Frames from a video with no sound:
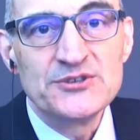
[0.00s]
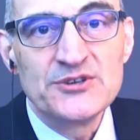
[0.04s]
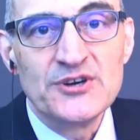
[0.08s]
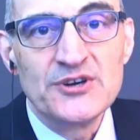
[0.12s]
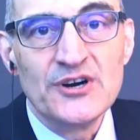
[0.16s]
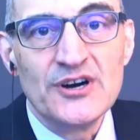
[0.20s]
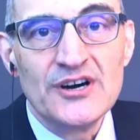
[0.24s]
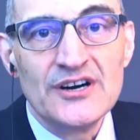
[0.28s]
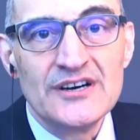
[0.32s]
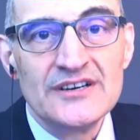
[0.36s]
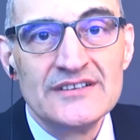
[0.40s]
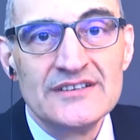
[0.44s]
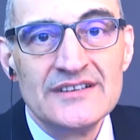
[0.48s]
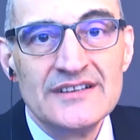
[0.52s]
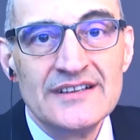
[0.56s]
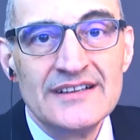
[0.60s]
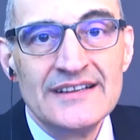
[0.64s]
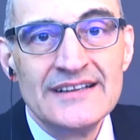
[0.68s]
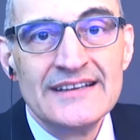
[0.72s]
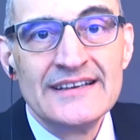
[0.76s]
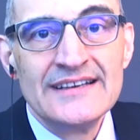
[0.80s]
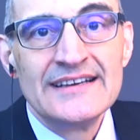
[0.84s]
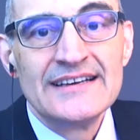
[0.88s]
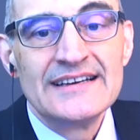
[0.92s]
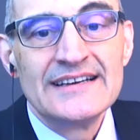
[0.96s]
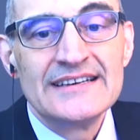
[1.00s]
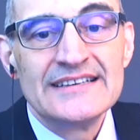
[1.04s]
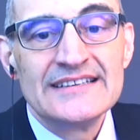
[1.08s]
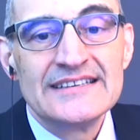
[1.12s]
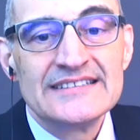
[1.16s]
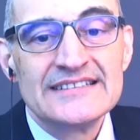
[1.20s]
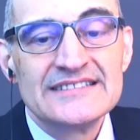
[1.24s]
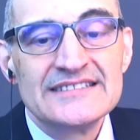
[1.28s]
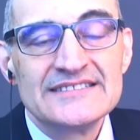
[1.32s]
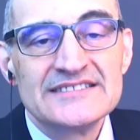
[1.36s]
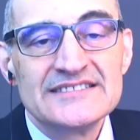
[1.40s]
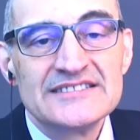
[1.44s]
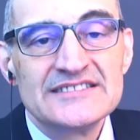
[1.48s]
call.
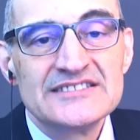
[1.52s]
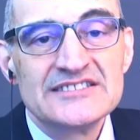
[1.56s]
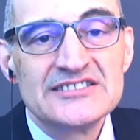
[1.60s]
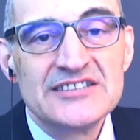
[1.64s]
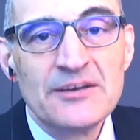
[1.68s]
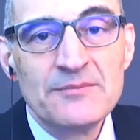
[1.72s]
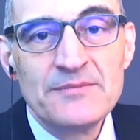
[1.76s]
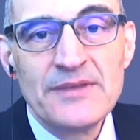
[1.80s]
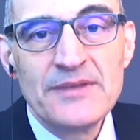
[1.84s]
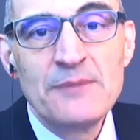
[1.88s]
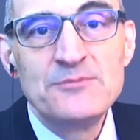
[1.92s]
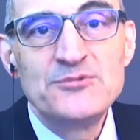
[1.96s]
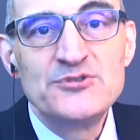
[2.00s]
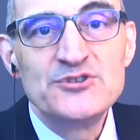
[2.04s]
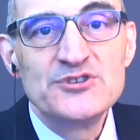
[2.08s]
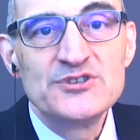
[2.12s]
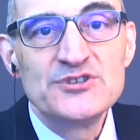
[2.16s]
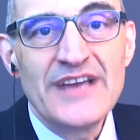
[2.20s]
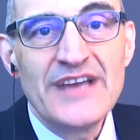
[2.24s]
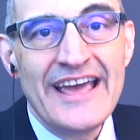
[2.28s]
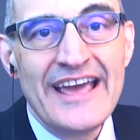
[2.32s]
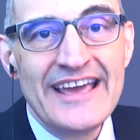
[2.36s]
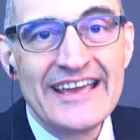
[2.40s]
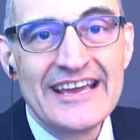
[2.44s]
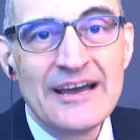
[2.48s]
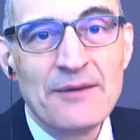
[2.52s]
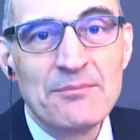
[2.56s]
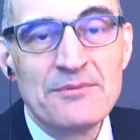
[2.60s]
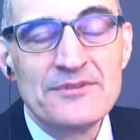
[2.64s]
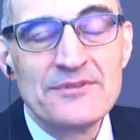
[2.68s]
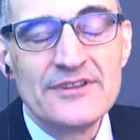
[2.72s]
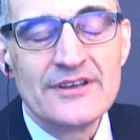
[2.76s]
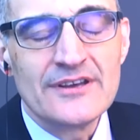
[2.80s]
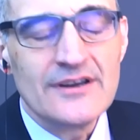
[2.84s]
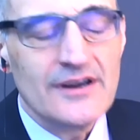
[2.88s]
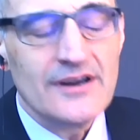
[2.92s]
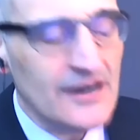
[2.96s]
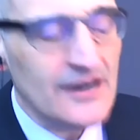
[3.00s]
Sometimes you hang up and
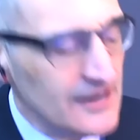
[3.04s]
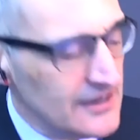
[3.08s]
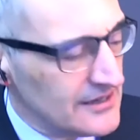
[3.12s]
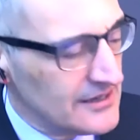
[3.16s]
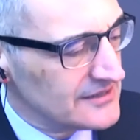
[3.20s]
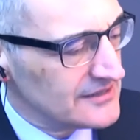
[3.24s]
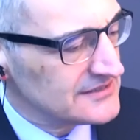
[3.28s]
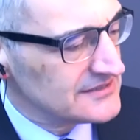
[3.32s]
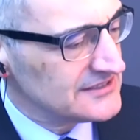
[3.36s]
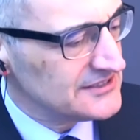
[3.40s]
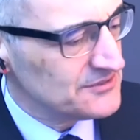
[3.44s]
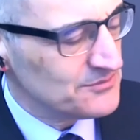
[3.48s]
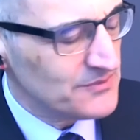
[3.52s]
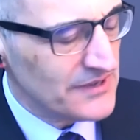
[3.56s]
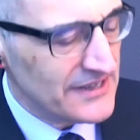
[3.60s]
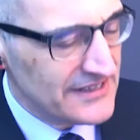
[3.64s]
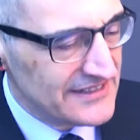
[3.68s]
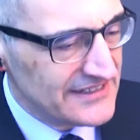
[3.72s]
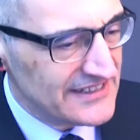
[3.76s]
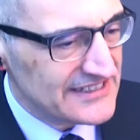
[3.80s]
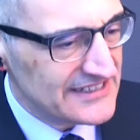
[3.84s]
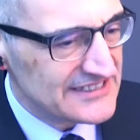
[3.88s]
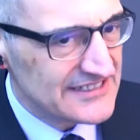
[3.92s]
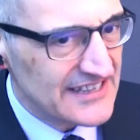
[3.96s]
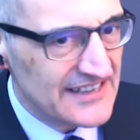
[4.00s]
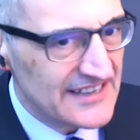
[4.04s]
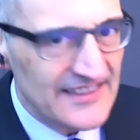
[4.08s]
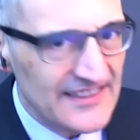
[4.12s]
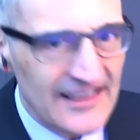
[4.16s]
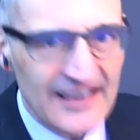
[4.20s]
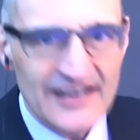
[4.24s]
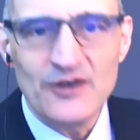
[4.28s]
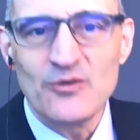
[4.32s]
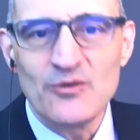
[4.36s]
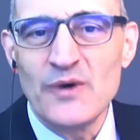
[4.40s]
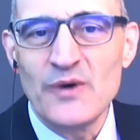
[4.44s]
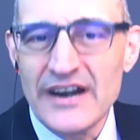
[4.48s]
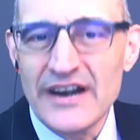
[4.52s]
think, oh, gee, why didn't I say
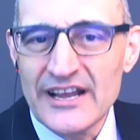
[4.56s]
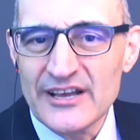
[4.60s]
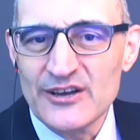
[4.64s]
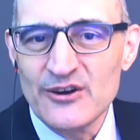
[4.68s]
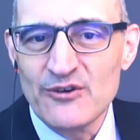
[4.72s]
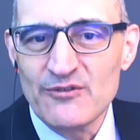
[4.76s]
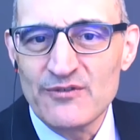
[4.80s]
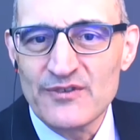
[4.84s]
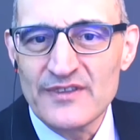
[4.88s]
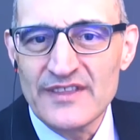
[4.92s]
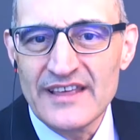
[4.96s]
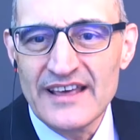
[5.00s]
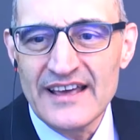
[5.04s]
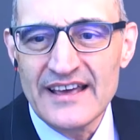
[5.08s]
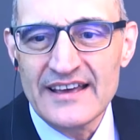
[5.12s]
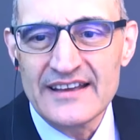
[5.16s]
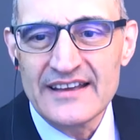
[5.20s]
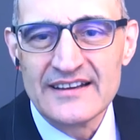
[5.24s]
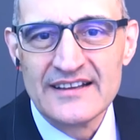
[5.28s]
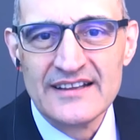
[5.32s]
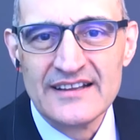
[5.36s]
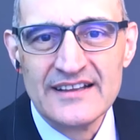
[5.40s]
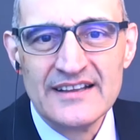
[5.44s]
that? Or why did I go for that?